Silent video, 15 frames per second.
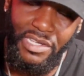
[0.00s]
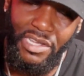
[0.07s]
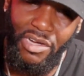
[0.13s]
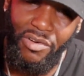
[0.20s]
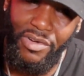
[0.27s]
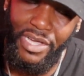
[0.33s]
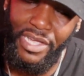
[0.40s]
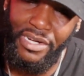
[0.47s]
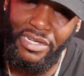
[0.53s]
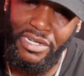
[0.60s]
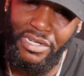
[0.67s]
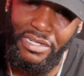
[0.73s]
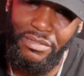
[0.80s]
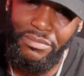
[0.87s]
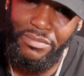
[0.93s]
And
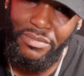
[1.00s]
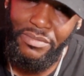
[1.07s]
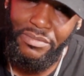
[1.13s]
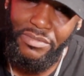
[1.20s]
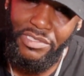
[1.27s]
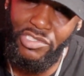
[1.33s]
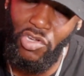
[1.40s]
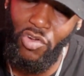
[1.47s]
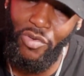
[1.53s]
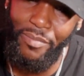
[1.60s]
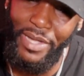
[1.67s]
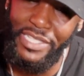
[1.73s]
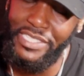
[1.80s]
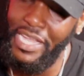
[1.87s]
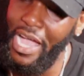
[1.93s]

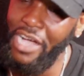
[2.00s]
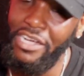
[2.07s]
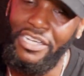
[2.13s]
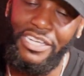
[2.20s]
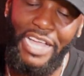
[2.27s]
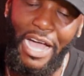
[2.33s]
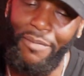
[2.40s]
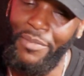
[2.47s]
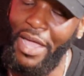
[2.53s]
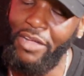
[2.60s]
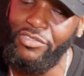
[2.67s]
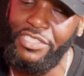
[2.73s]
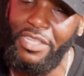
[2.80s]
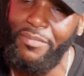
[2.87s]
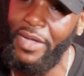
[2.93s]
so my childhood, I'm
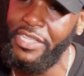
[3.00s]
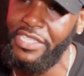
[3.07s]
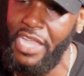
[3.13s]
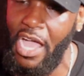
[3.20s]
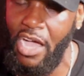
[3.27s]
not gonna say my